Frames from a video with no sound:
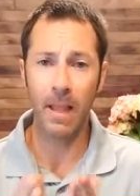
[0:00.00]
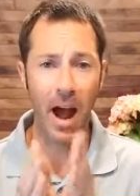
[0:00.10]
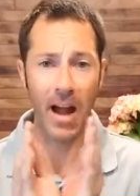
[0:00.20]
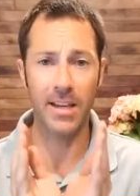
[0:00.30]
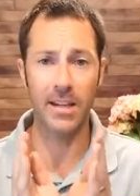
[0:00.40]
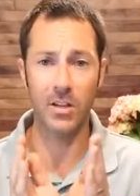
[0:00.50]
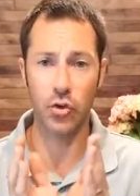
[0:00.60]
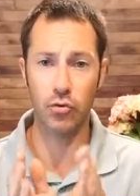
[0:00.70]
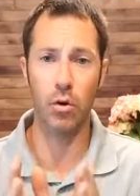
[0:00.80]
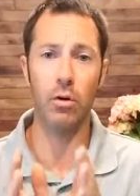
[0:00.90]
I can
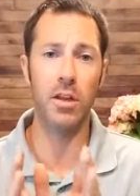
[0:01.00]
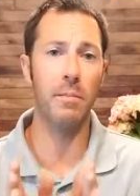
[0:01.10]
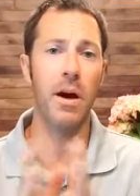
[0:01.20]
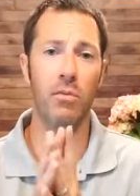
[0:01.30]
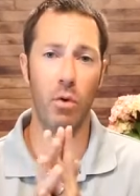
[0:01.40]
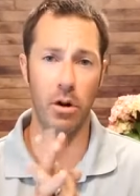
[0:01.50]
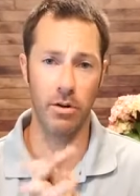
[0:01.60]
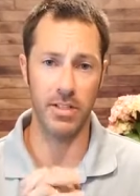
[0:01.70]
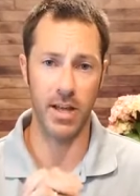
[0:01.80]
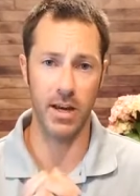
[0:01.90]
control the amount of
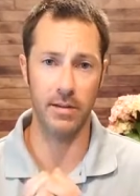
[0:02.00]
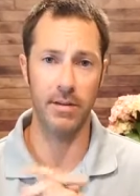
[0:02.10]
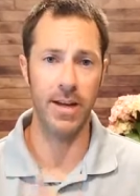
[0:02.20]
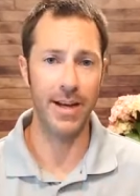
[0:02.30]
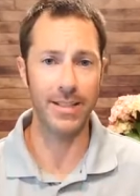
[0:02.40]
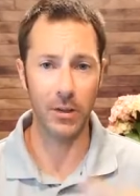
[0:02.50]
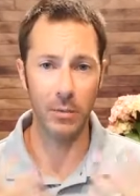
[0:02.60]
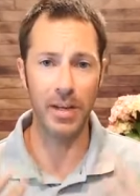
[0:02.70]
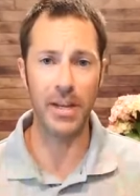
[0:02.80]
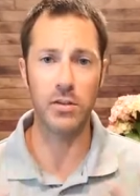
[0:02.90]
water it's getting. It's a
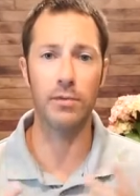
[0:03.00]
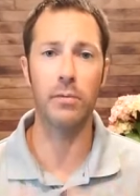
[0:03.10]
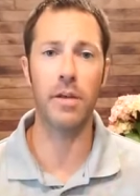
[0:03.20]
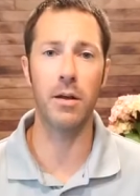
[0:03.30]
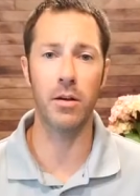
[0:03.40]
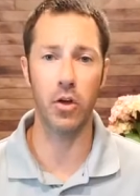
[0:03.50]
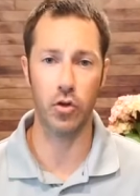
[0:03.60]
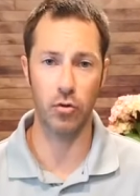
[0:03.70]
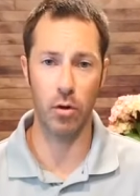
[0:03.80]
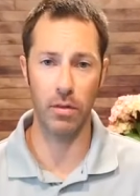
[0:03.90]
little bit easier for me to
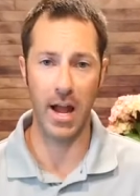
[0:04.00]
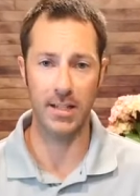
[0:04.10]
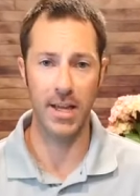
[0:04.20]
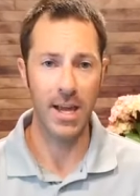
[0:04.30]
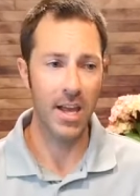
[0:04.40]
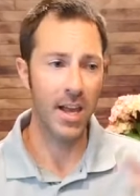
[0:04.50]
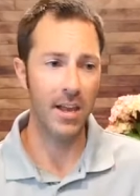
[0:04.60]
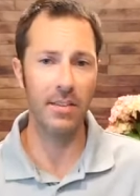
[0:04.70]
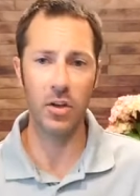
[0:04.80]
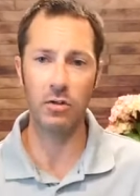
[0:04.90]
control that.
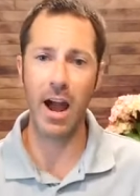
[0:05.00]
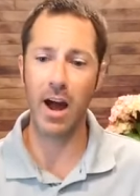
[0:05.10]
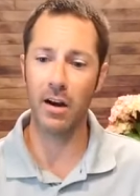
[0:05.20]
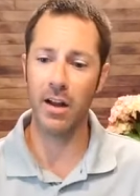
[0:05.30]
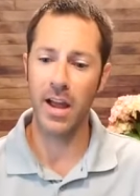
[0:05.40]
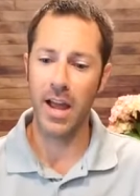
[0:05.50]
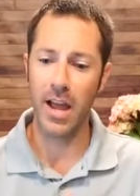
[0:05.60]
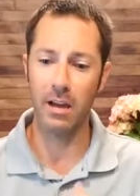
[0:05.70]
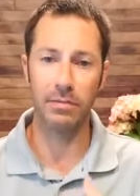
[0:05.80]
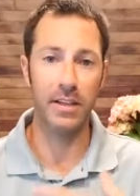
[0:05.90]
In the ground,
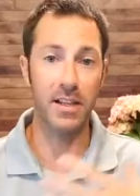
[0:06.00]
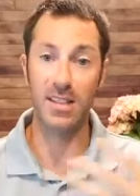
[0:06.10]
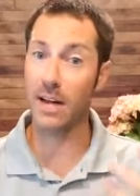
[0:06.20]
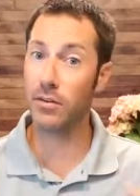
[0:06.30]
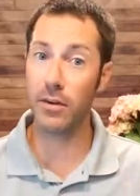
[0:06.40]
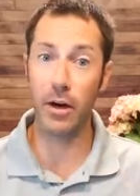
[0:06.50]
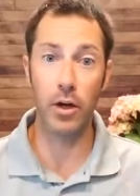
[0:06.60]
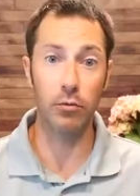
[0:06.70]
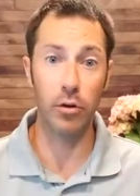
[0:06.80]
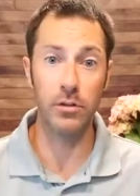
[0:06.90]
if it doesn't have a very
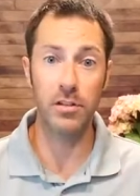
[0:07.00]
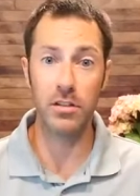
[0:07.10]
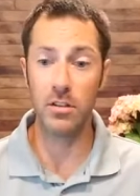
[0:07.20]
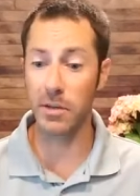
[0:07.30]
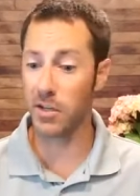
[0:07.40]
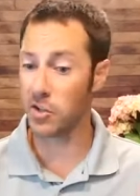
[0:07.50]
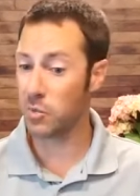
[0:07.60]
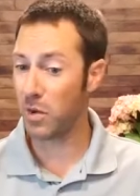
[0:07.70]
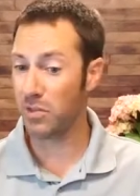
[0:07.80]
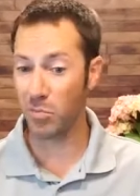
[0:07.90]
good root system and it
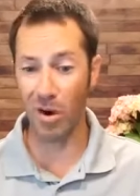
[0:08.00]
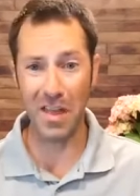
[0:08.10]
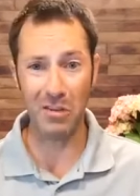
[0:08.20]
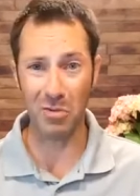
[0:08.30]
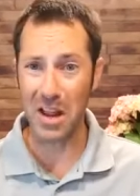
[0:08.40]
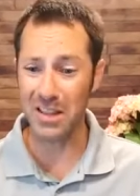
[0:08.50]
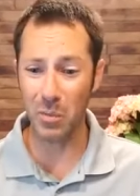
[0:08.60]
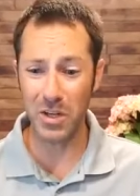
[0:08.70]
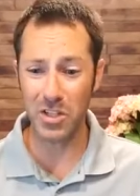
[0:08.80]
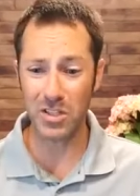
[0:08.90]
just went through all that rain
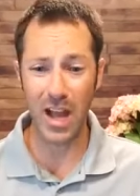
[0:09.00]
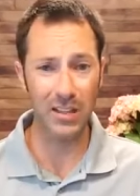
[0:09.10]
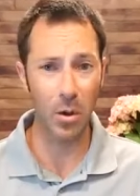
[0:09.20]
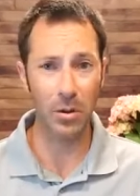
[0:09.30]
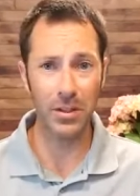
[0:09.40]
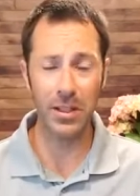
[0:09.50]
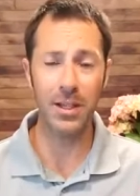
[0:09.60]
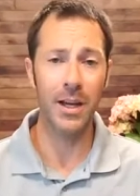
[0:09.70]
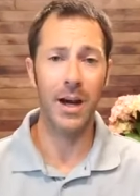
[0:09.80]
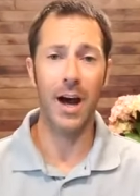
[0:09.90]
that we just got
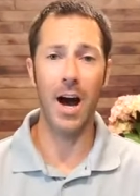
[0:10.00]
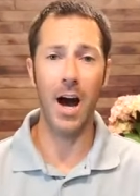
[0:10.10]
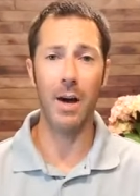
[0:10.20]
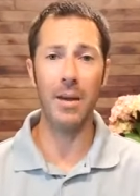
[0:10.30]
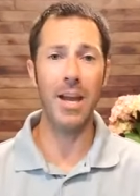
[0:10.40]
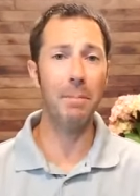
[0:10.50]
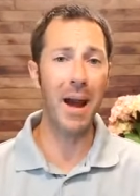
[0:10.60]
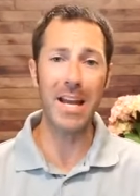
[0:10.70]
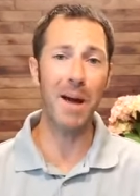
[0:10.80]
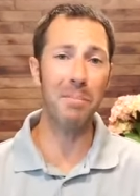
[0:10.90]
locally, um, it
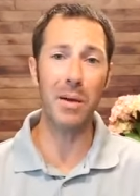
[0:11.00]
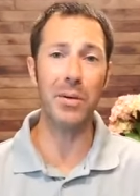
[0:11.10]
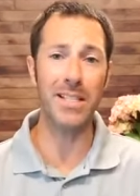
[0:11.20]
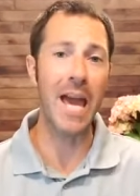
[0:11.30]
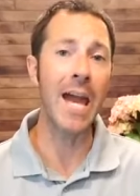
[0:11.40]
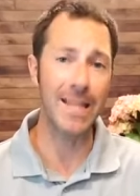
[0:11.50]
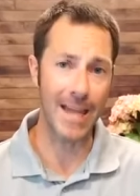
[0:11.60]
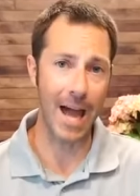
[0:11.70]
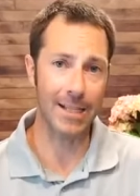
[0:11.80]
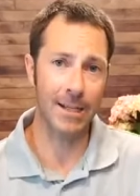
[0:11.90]
might not be able to take
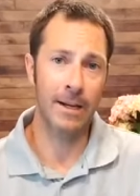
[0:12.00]
that.